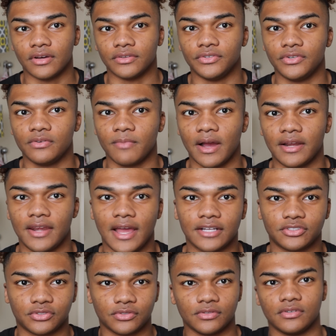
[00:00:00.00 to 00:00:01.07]
do my
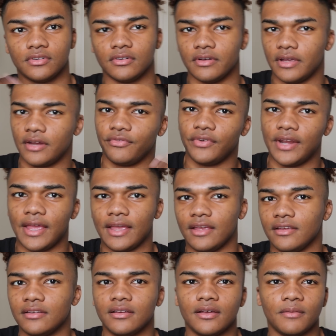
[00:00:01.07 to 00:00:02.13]
natural
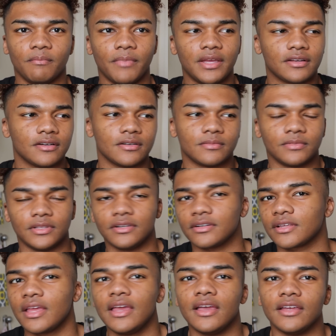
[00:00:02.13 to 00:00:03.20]
everyday makeup look.